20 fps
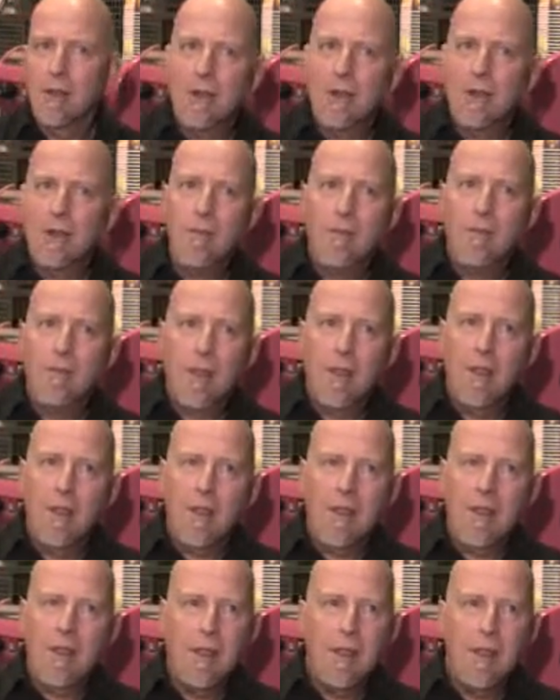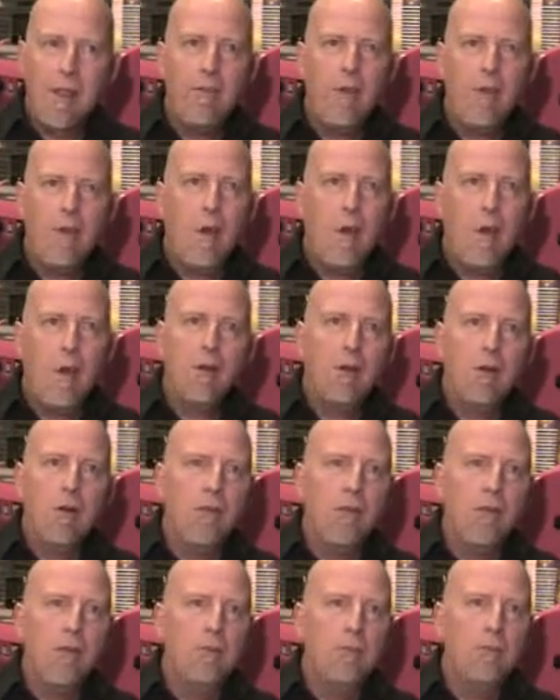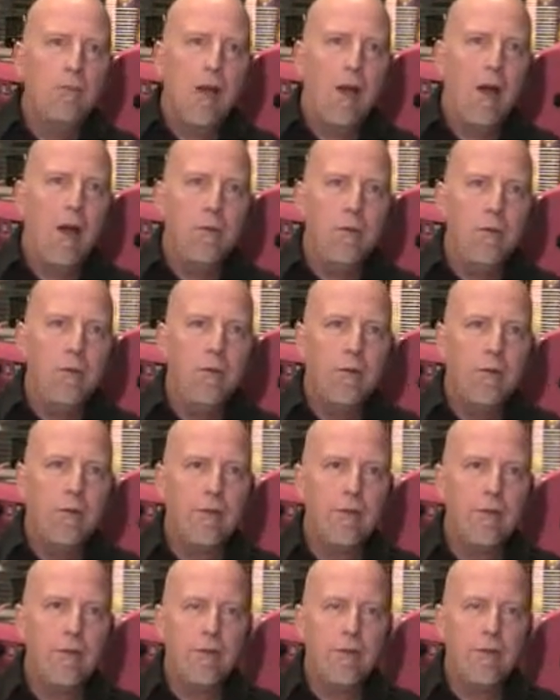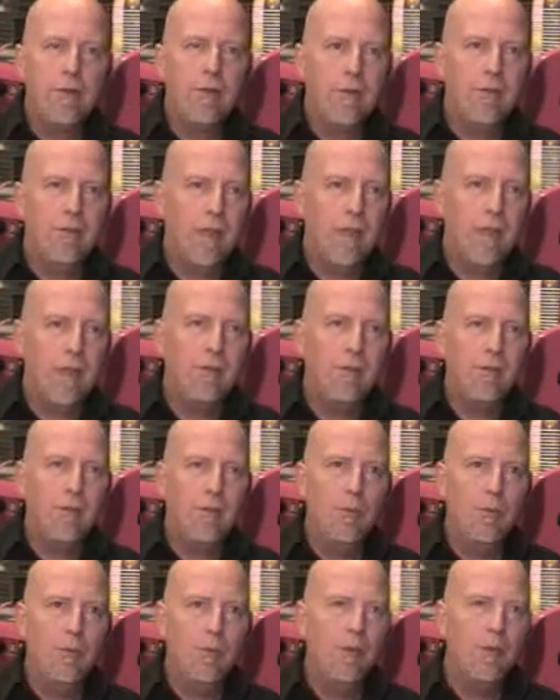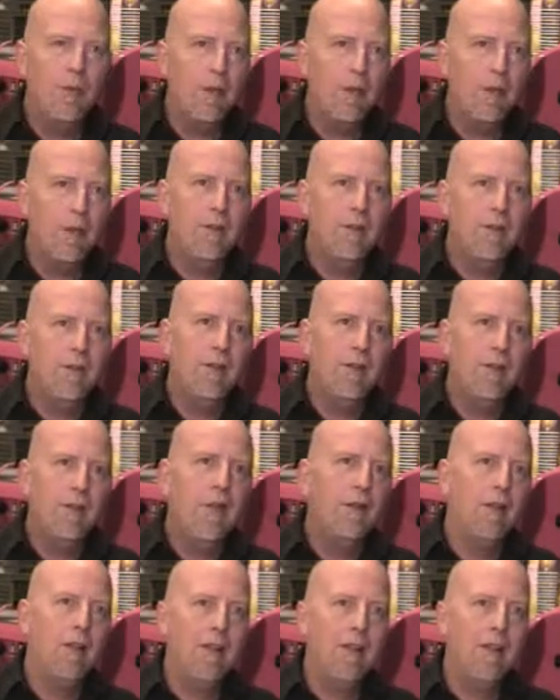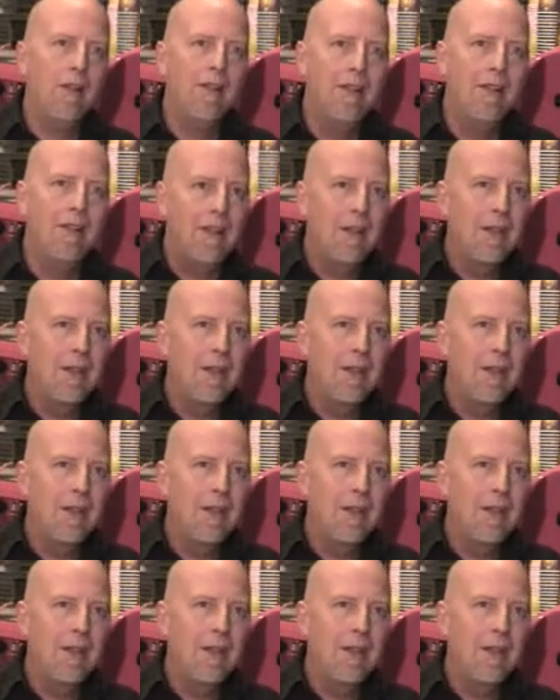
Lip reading: Now, every one of those bubbles that you're tasting when you're drinking that latte